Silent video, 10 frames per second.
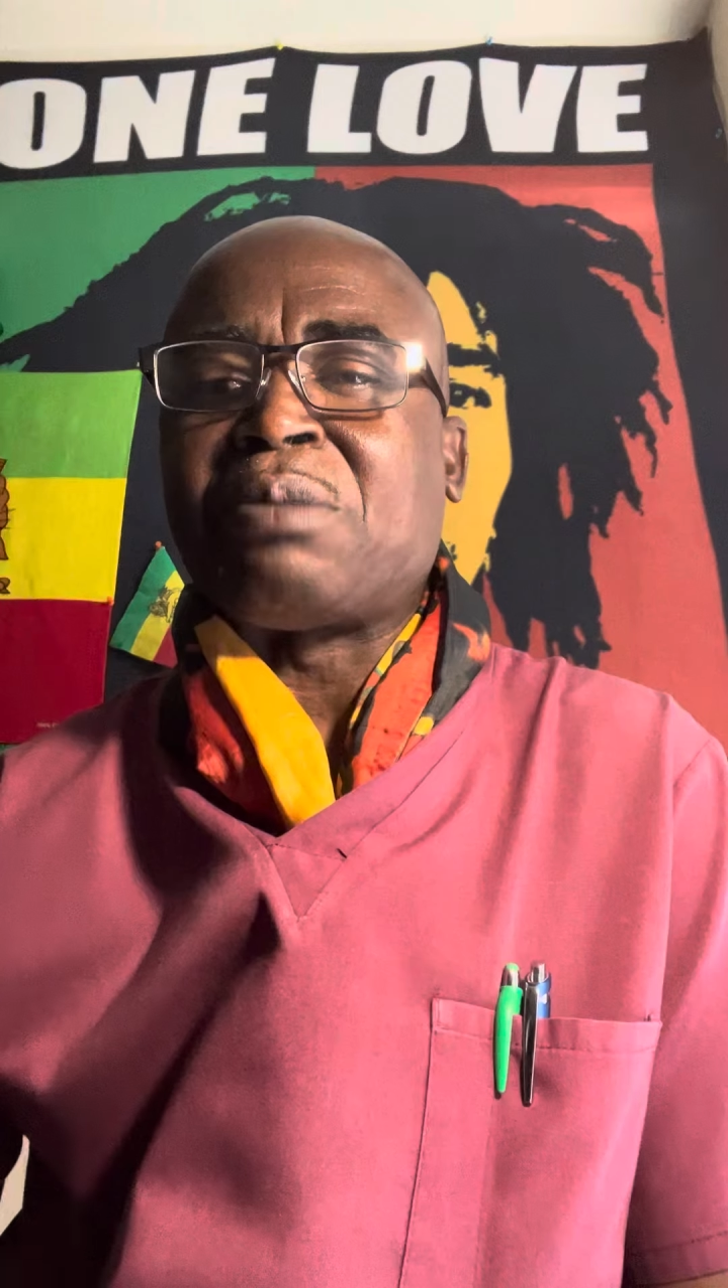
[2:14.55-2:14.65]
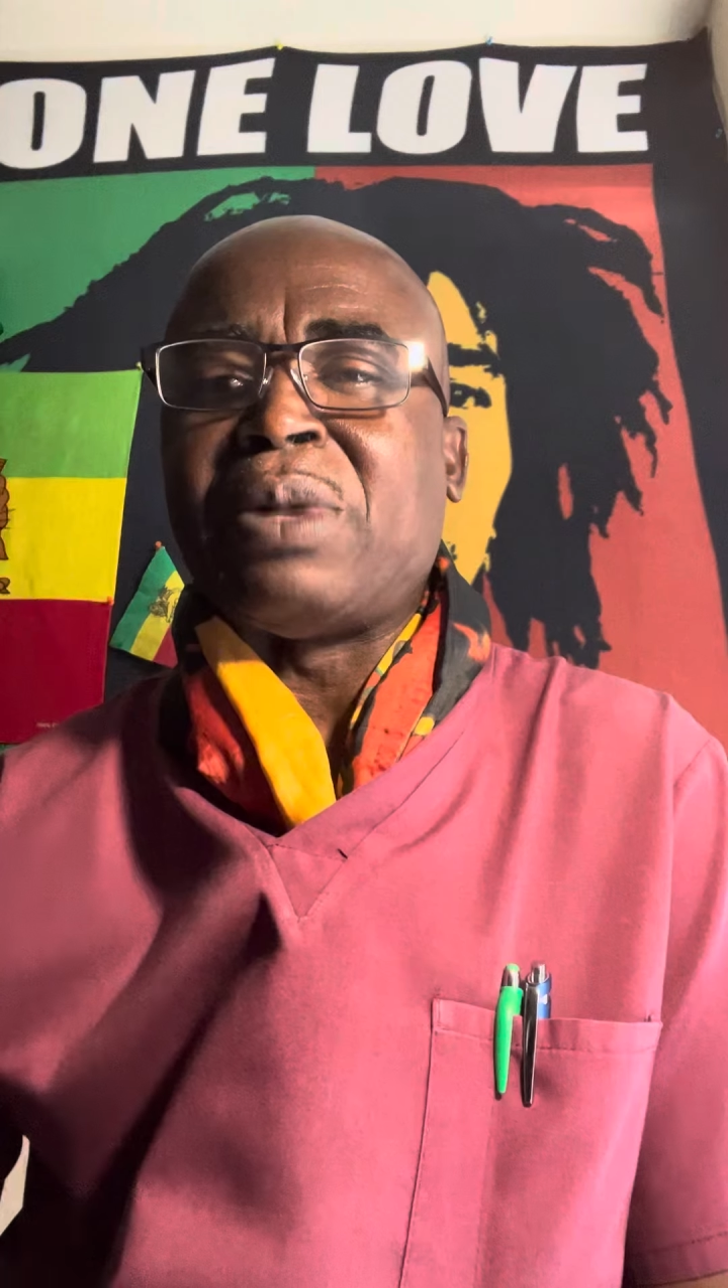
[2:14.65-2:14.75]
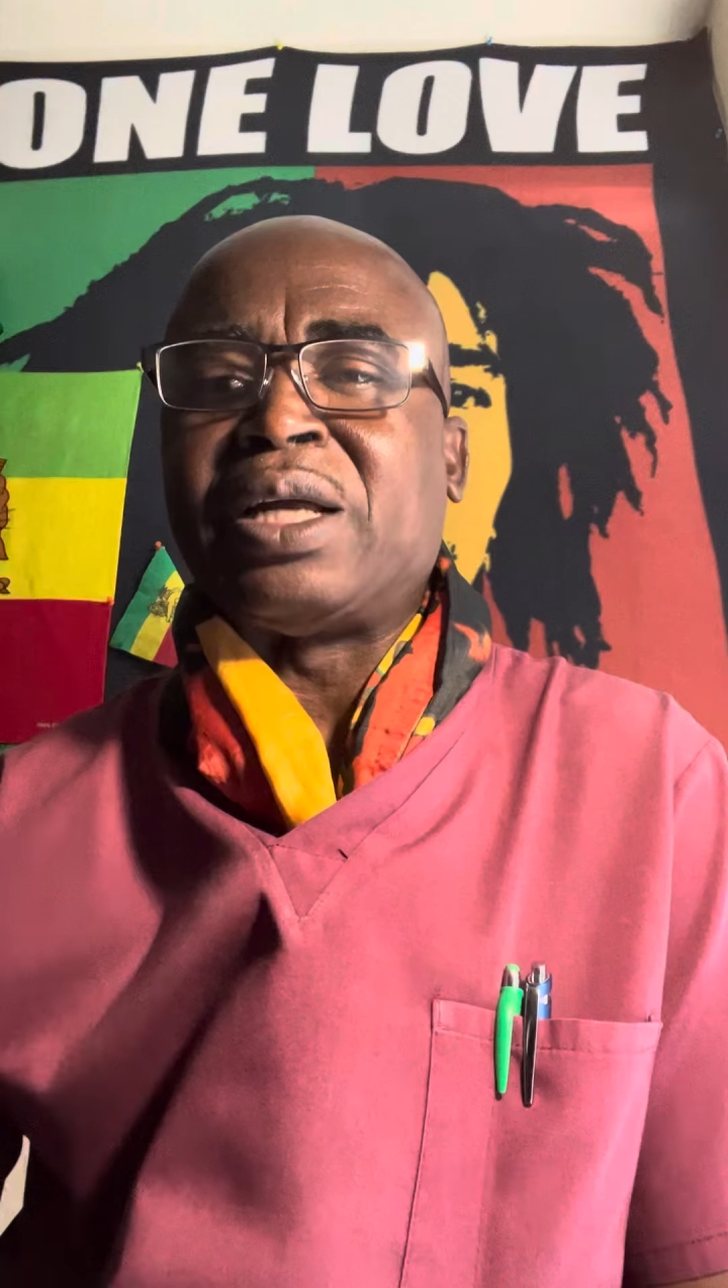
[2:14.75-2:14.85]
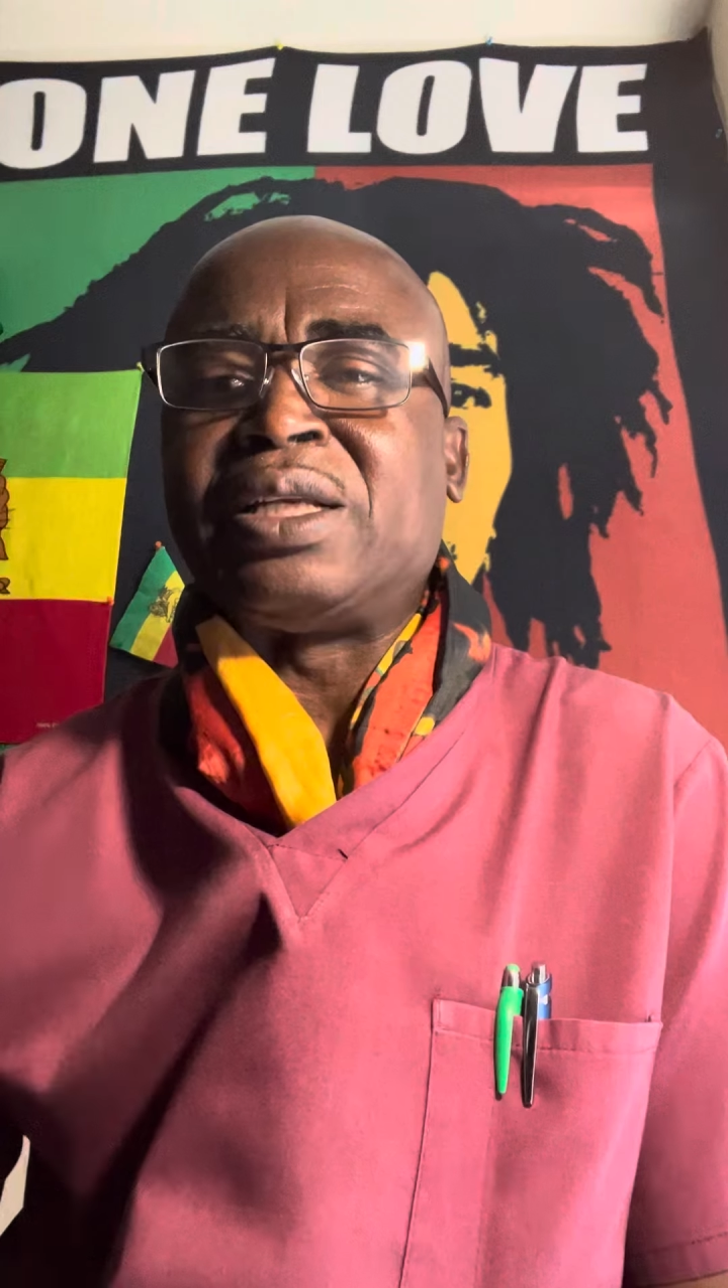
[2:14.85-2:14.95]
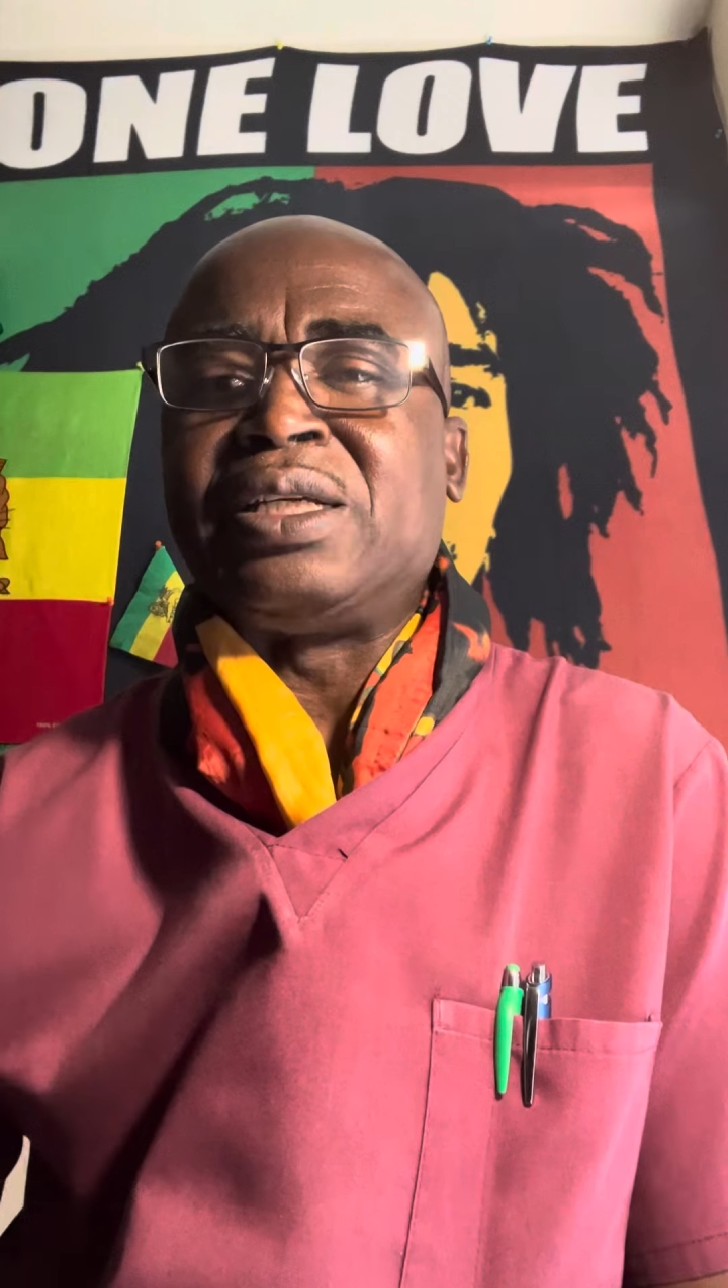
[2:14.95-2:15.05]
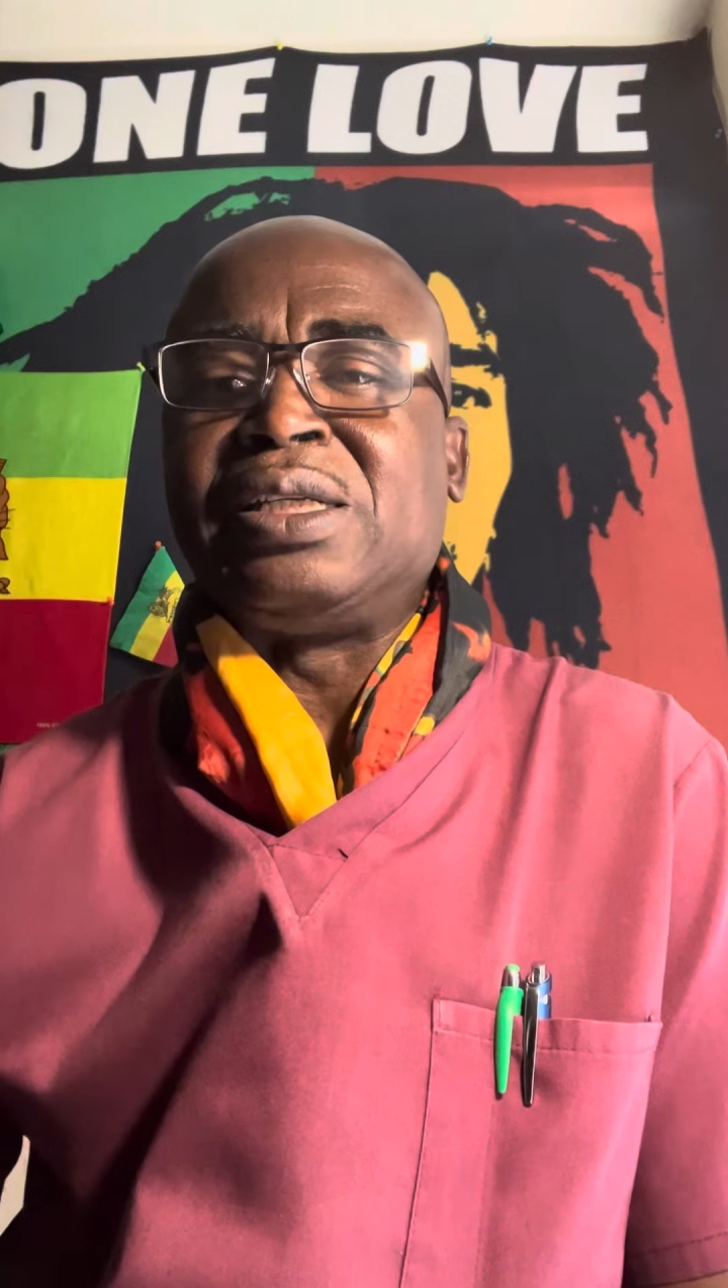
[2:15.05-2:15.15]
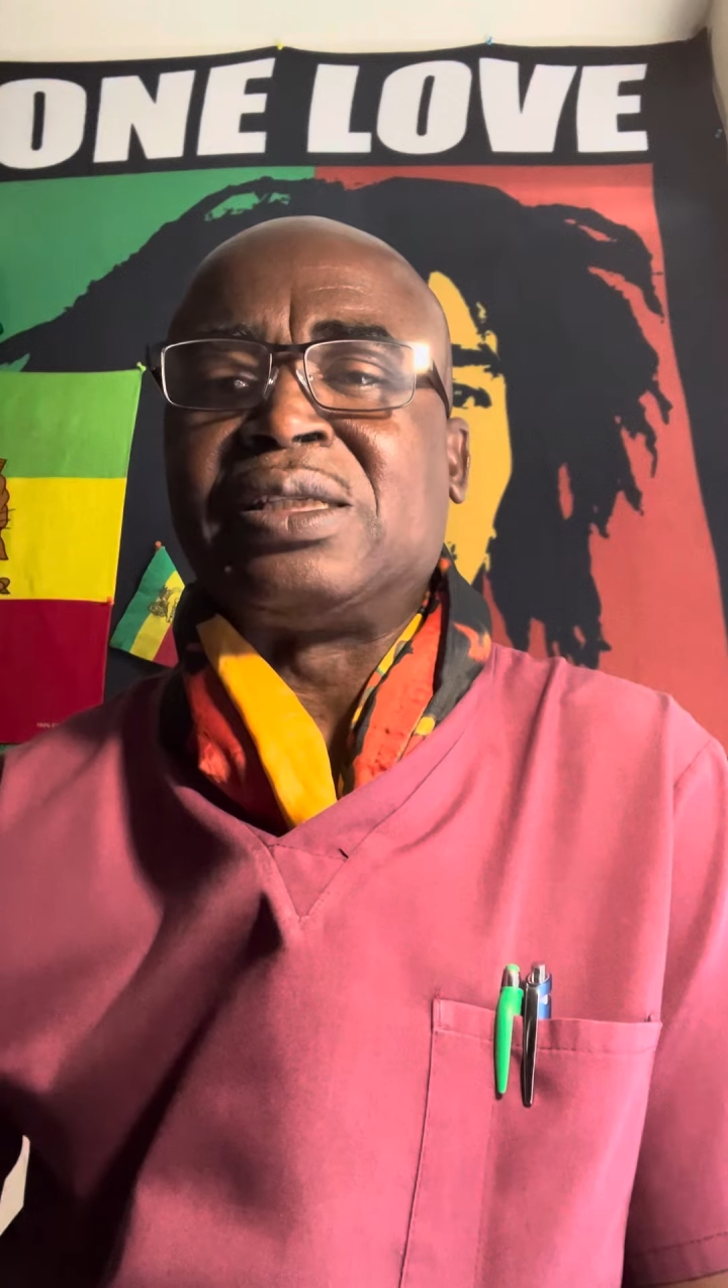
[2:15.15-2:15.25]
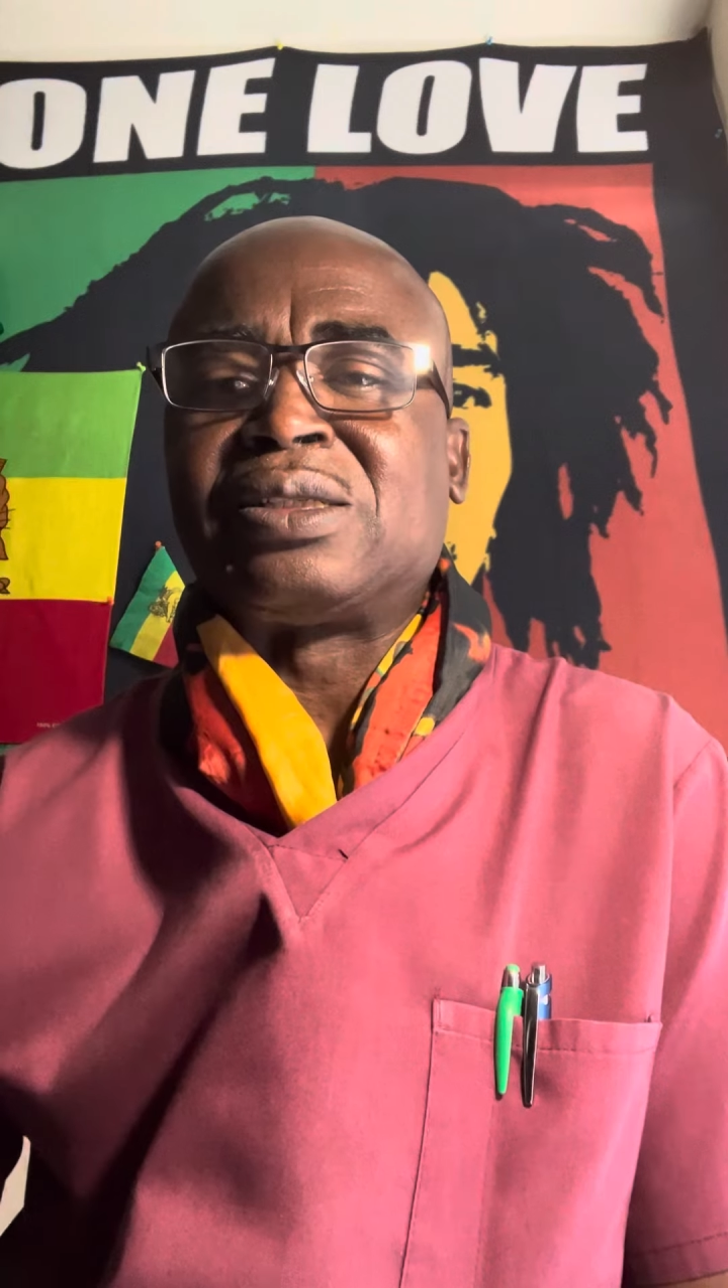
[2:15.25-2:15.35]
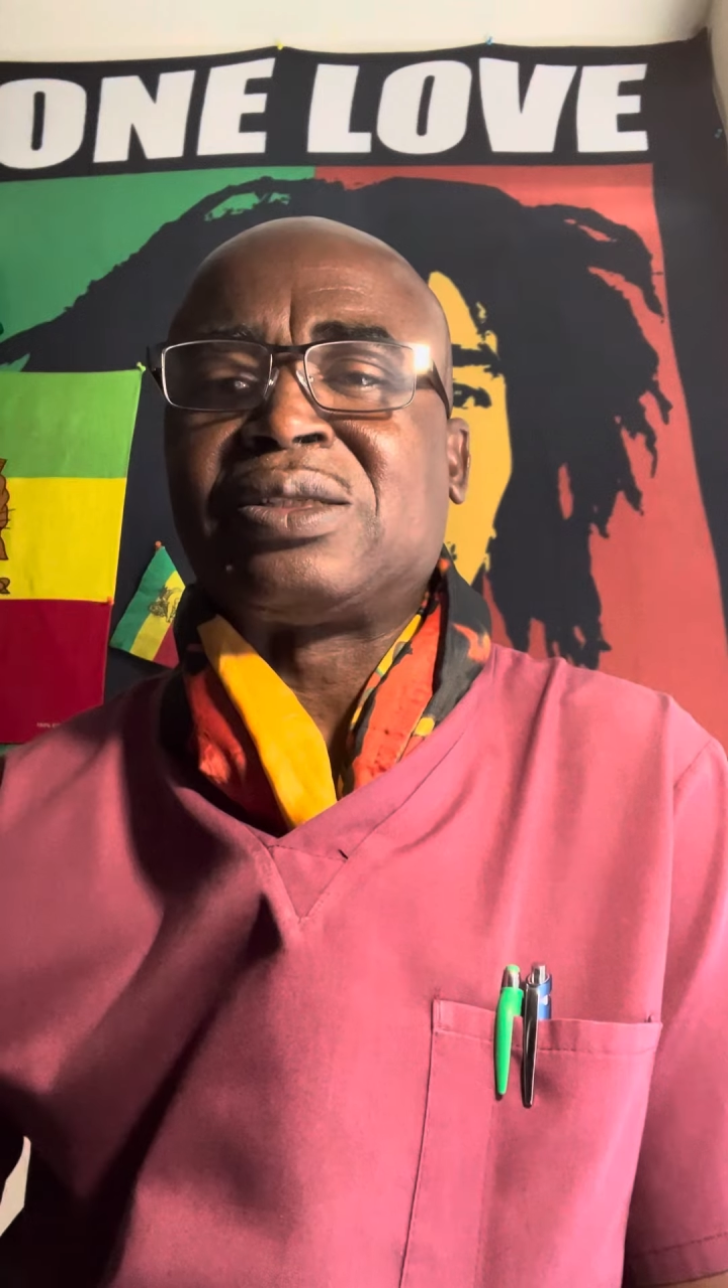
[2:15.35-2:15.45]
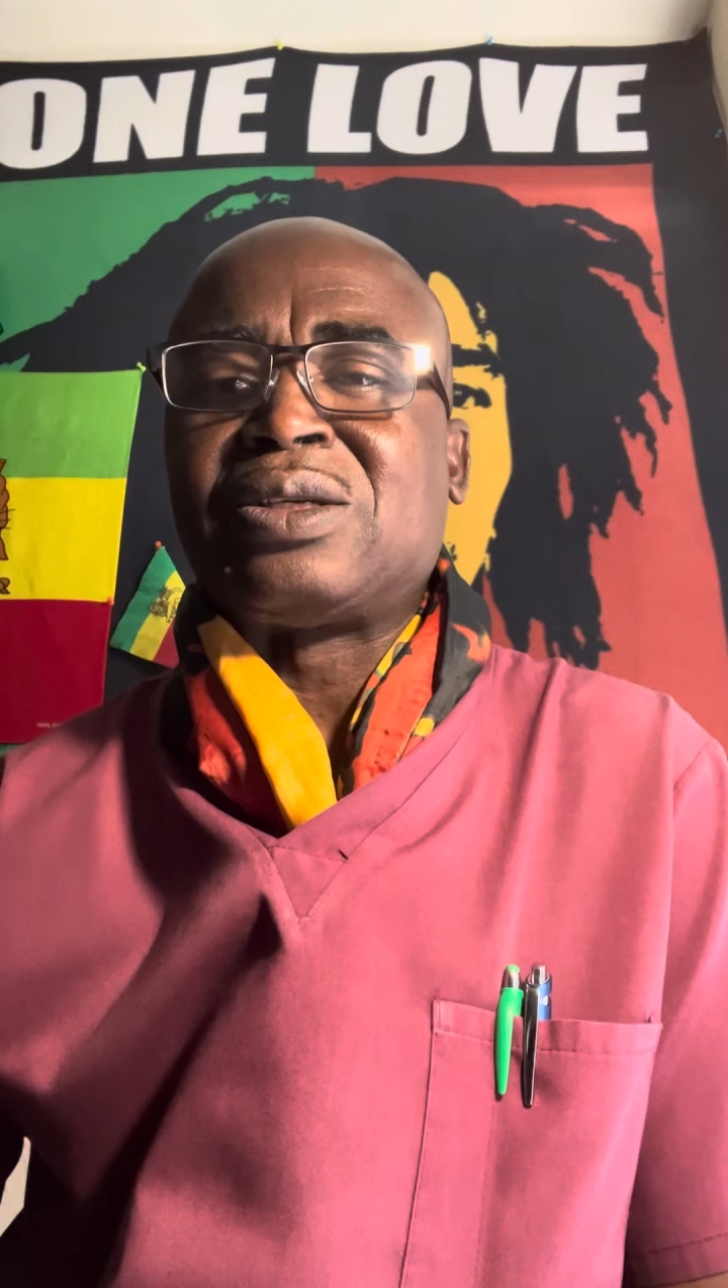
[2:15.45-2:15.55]
man
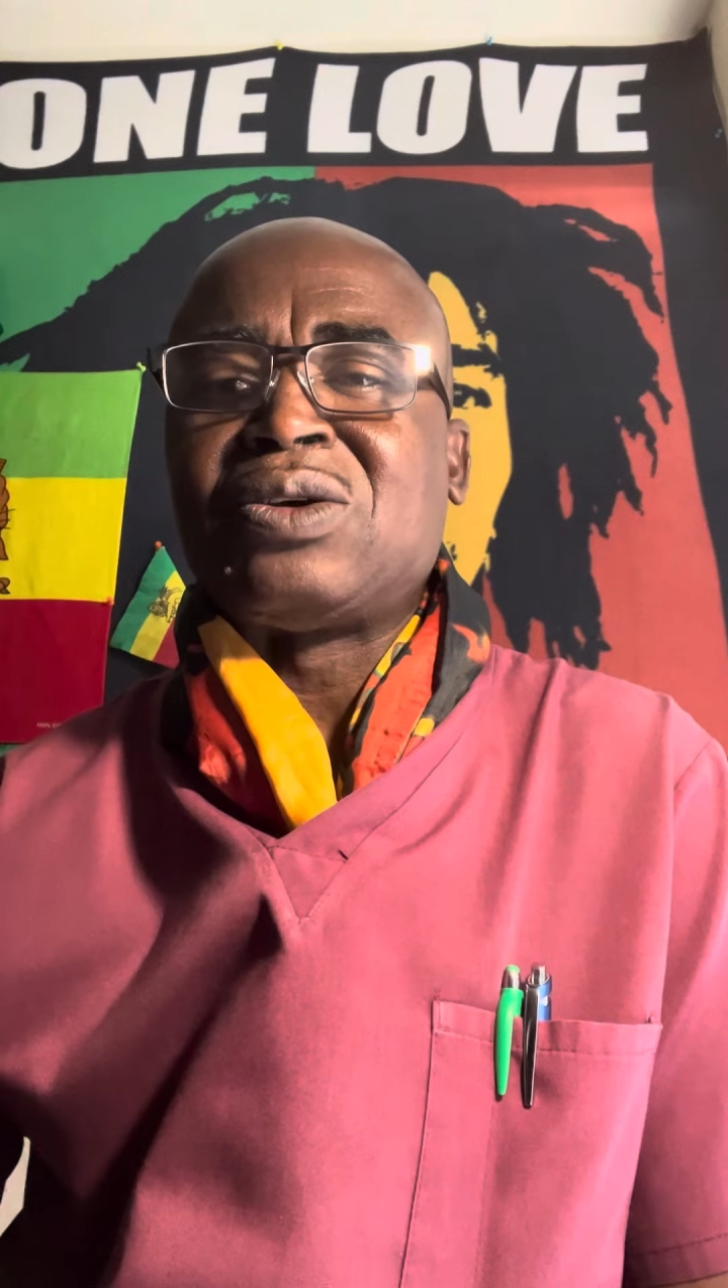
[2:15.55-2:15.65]
is